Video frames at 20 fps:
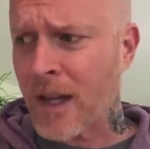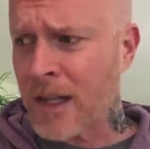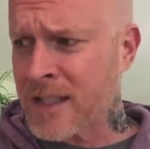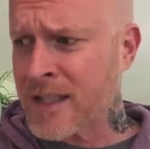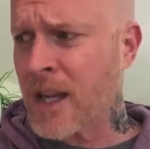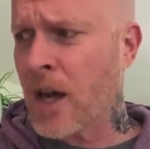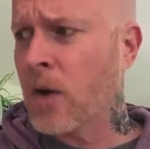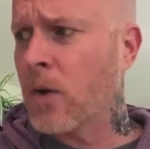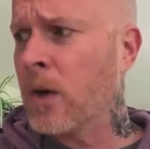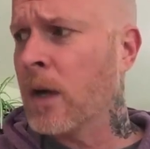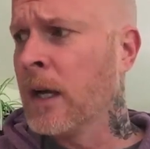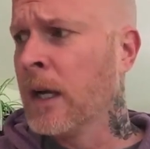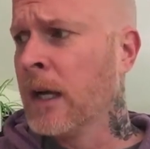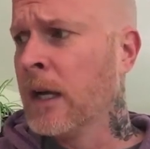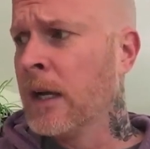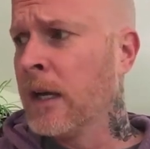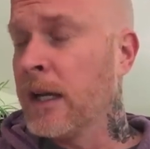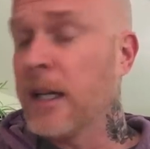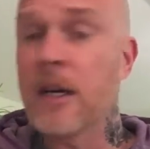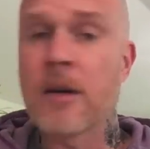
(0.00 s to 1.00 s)
so
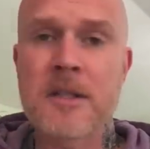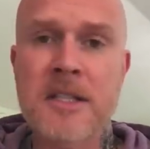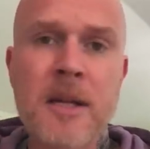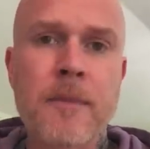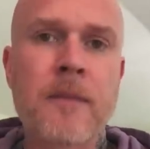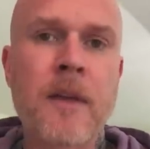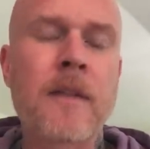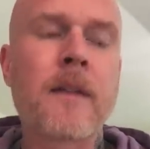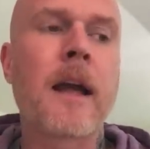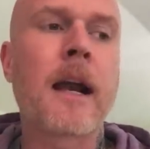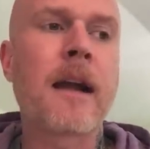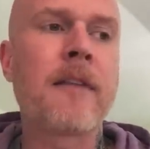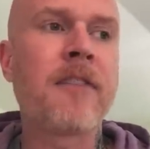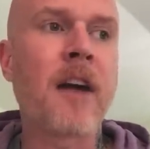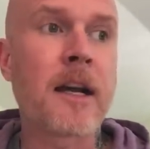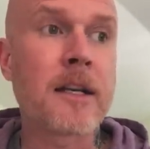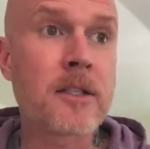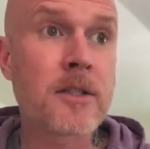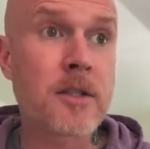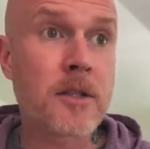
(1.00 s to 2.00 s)
you know it's something that i
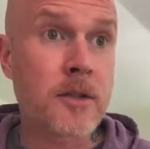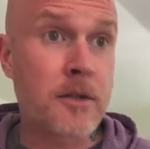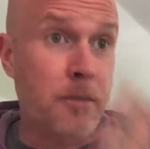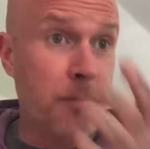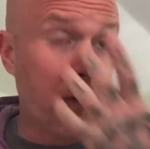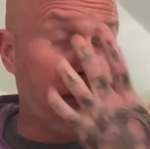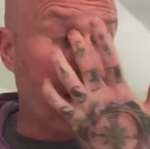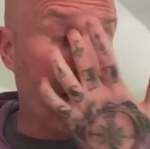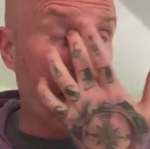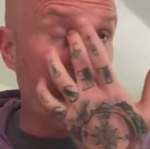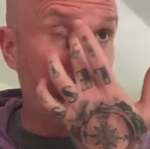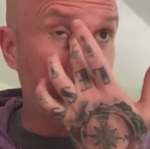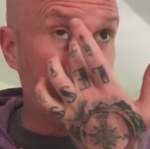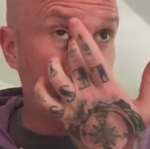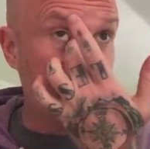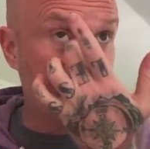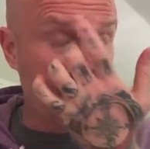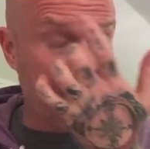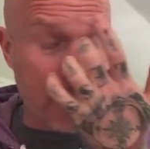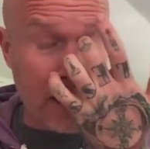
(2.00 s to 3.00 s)
find to be very
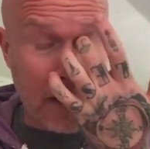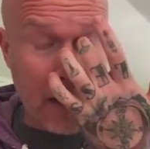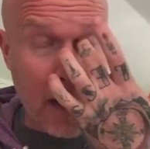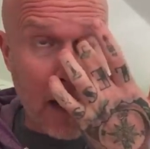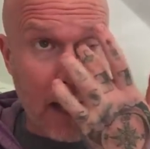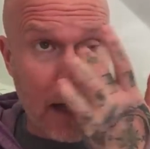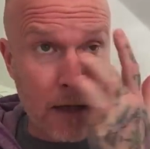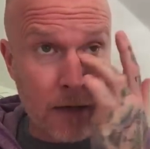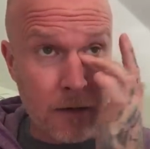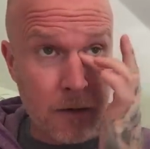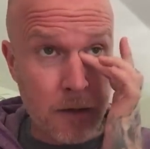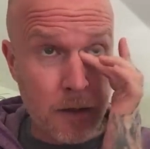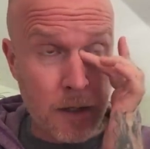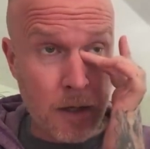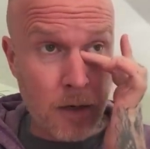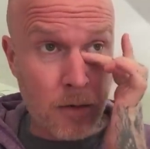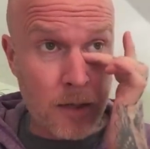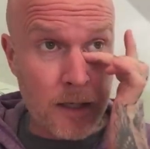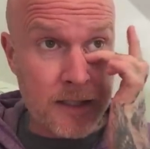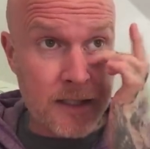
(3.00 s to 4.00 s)
interesting and you
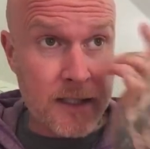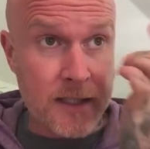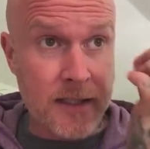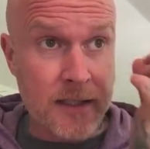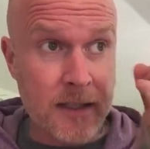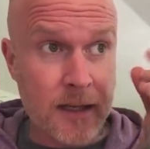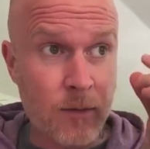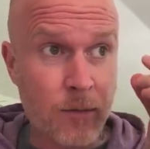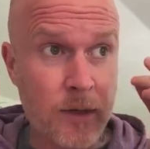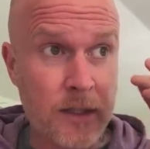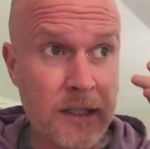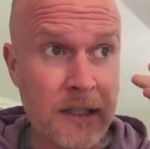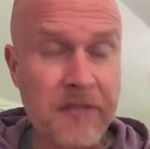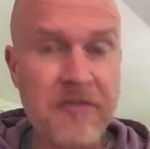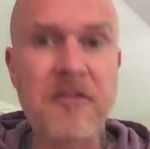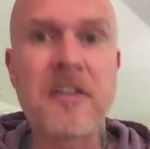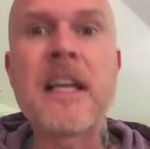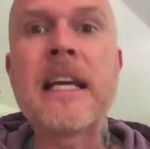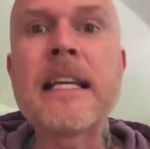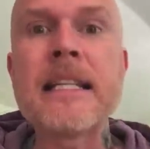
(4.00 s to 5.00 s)
know it's it really
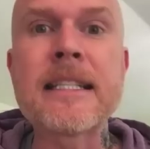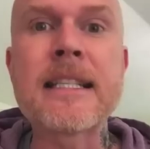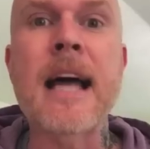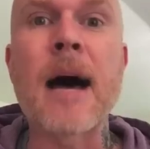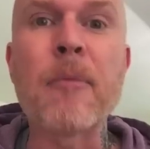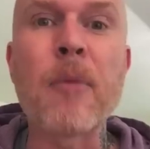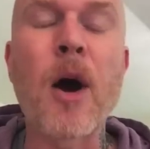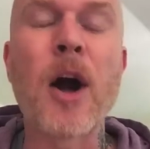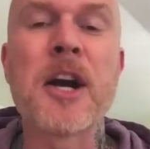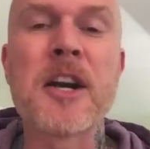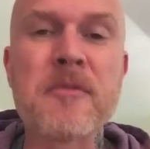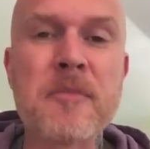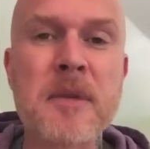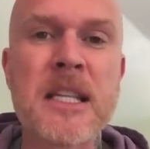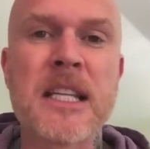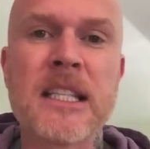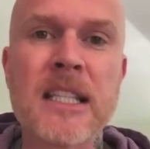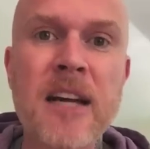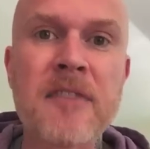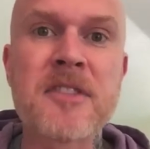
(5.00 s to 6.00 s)
feeds that part of me
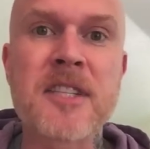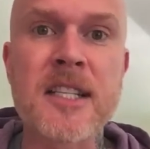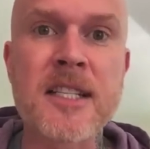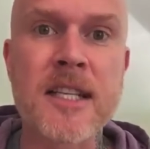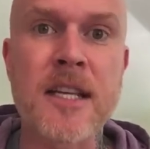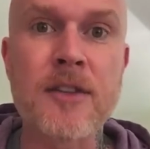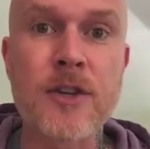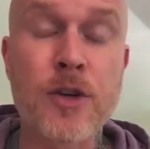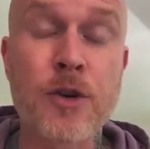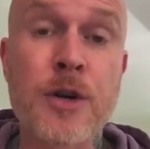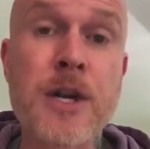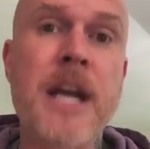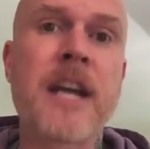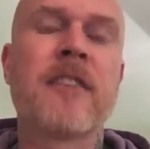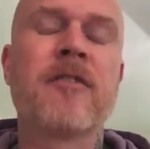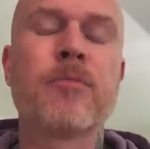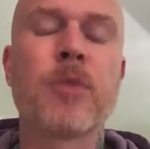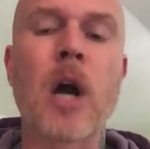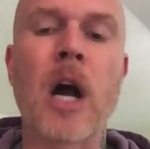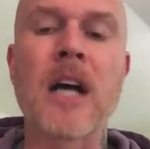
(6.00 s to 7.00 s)
that loves to see the
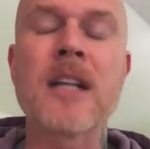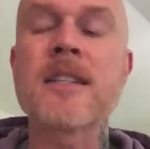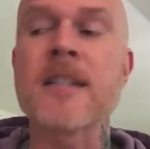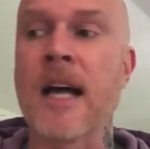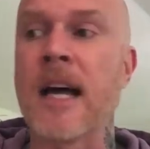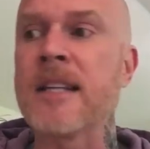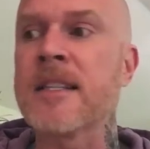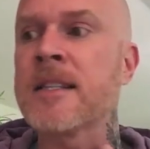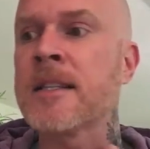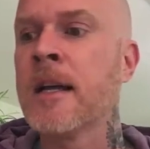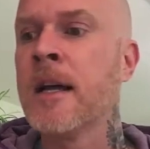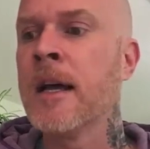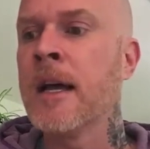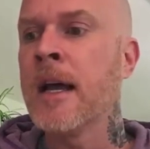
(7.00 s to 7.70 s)
creative process